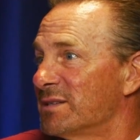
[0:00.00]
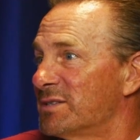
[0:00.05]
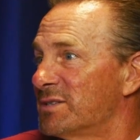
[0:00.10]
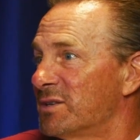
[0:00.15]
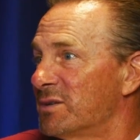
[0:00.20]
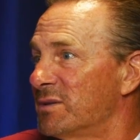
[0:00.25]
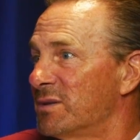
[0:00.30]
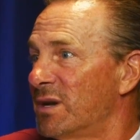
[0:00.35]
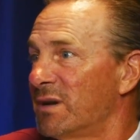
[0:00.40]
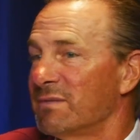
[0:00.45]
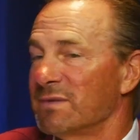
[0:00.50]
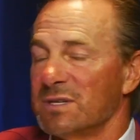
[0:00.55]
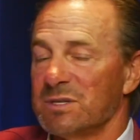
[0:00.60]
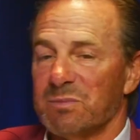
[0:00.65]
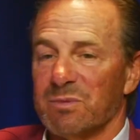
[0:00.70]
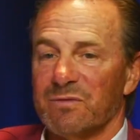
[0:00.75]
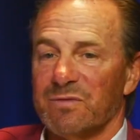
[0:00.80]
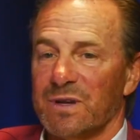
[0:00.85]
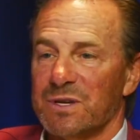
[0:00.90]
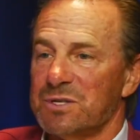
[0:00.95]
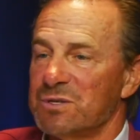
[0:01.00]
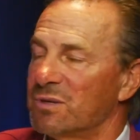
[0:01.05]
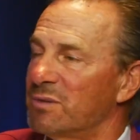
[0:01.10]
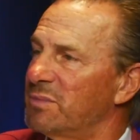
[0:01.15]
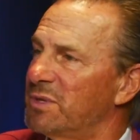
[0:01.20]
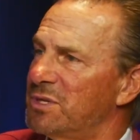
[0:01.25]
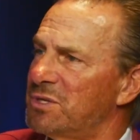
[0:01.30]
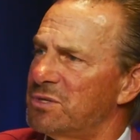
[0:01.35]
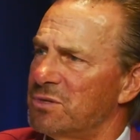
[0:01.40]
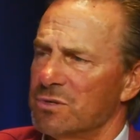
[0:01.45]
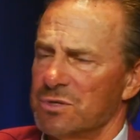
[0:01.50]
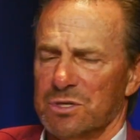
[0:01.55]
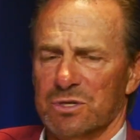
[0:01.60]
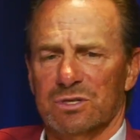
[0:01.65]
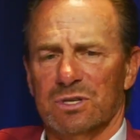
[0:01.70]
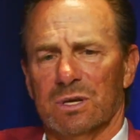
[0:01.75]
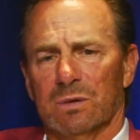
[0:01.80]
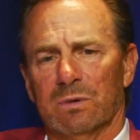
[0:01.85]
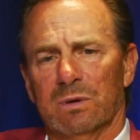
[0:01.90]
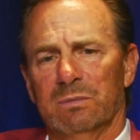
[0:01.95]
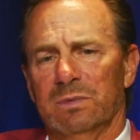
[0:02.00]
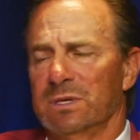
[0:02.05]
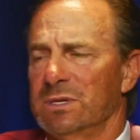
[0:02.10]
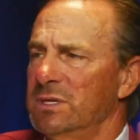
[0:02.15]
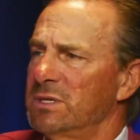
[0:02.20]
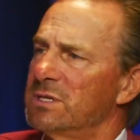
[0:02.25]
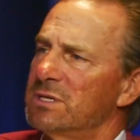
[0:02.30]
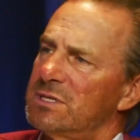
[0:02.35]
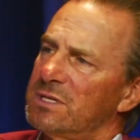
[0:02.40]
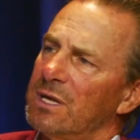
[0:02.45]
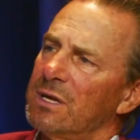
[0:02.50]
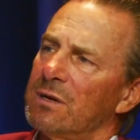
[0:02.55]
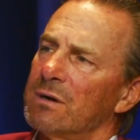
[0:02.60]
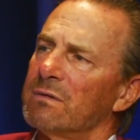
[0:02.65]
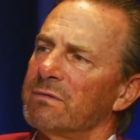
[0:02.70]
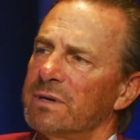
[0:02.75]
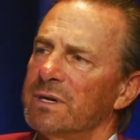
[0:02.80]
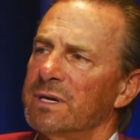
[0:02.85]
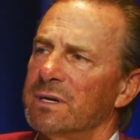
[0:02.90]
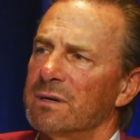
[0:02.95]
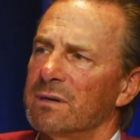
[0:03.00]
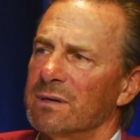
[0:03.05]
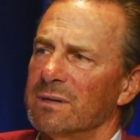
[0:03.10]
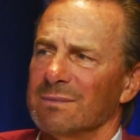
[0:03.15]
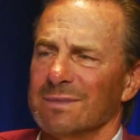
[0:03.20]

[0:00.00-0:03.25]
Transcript: And so you have these professional ministers that say, women need to stay over here.